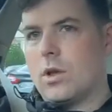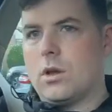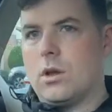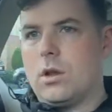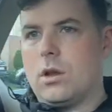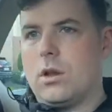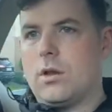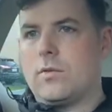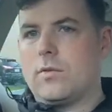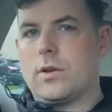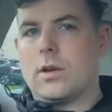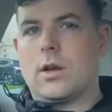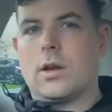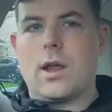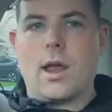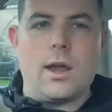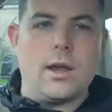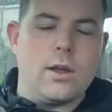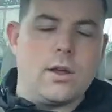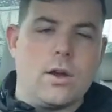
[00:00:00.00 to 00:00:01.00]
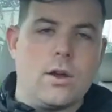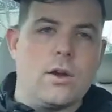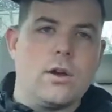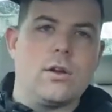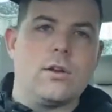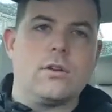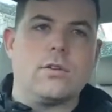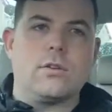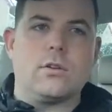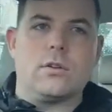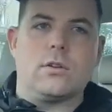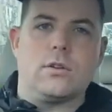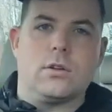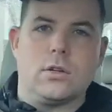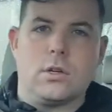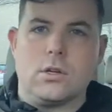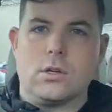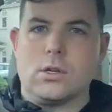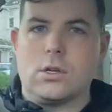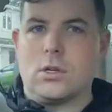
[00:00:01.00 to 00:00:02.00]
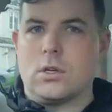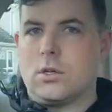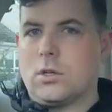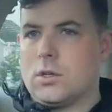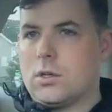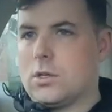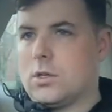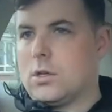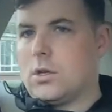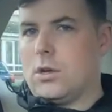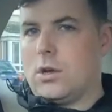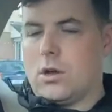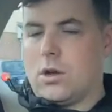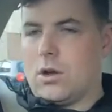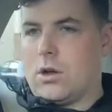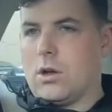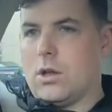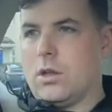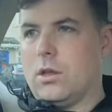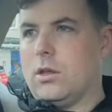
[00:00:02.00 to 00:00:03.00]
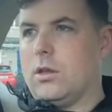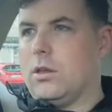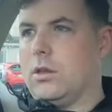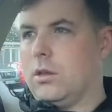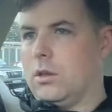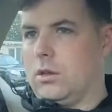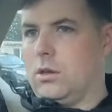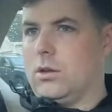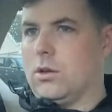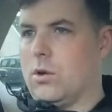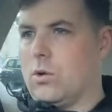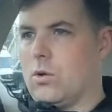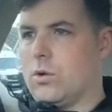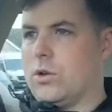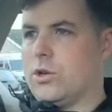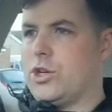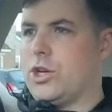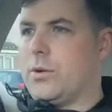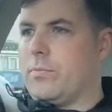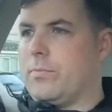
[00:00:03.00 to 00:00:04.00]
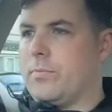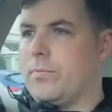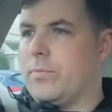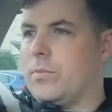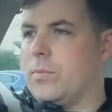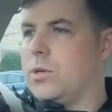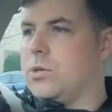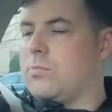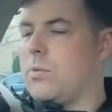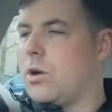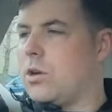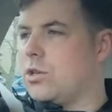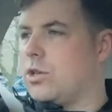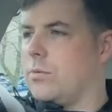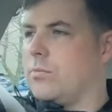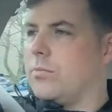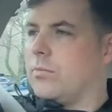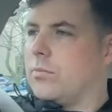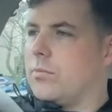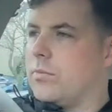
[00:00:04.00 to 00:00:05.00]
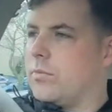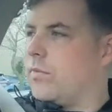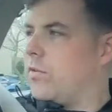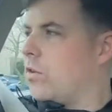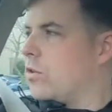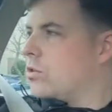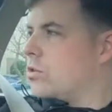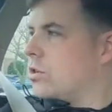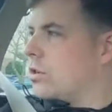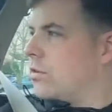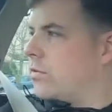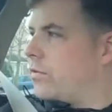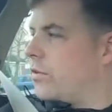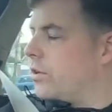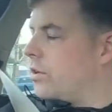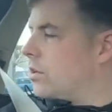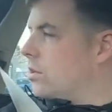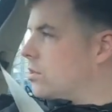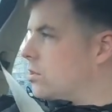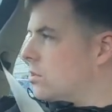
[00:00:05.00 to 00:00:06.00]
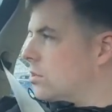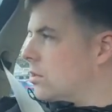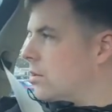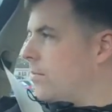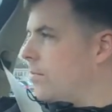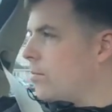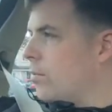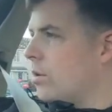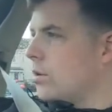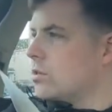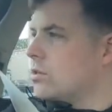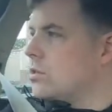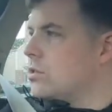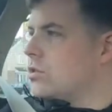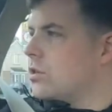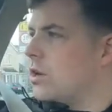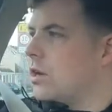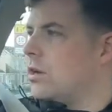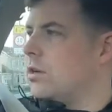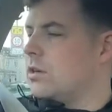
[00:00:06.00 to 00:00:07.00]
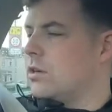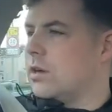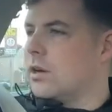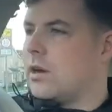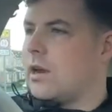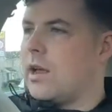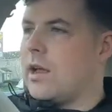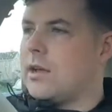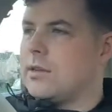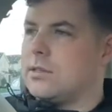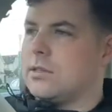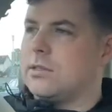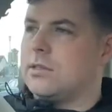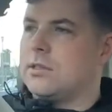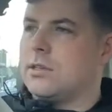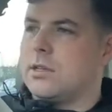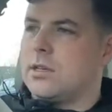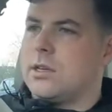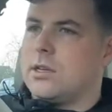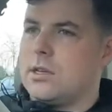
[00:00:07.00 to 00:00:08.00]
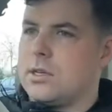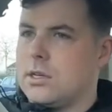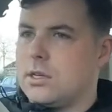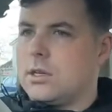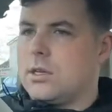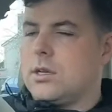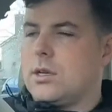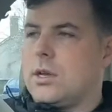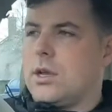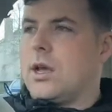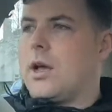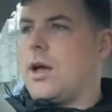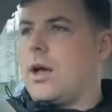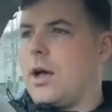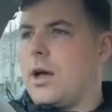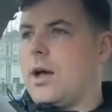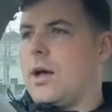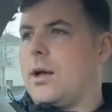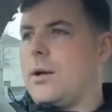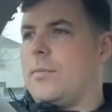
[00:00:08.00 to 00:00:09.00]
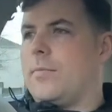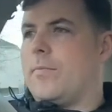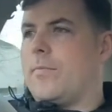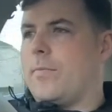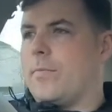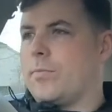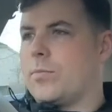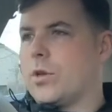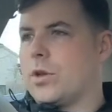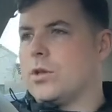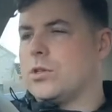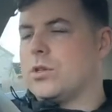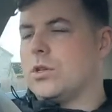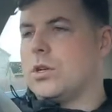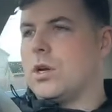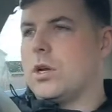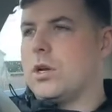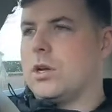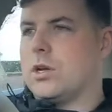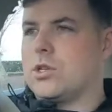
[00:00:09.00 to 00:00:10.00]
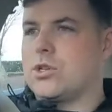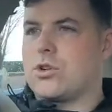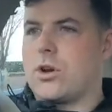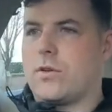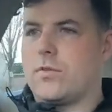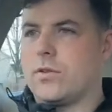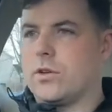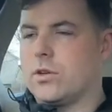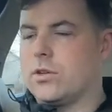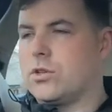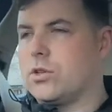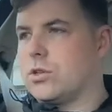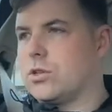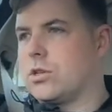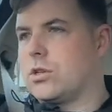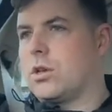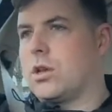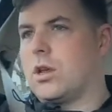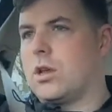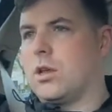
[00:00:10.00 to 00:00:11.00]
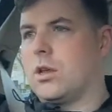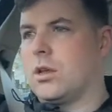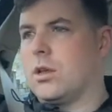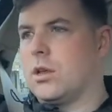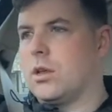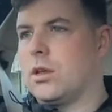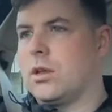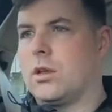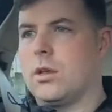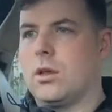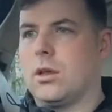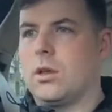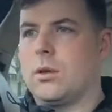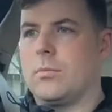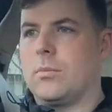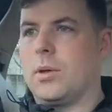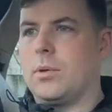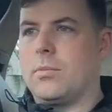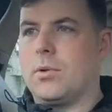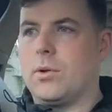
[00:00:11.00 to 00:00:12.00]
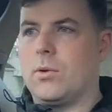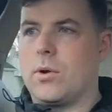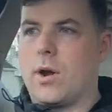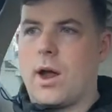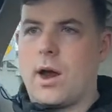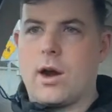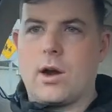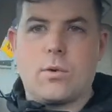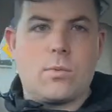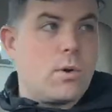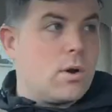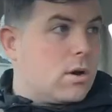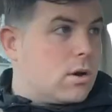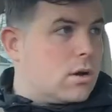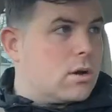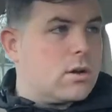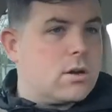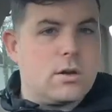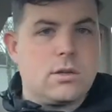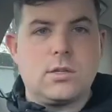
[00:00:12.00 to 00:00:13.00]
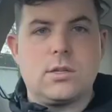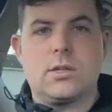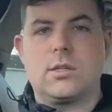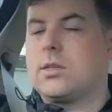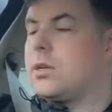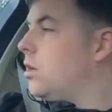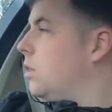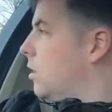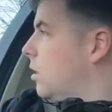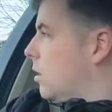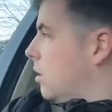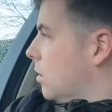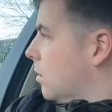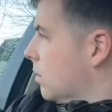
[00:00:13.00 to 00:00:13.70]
I live in Kilkenny, Ireland. I own a gym, small gym, functional fitness, personal training classes. So not an extravagant, just people doing hard work consistently.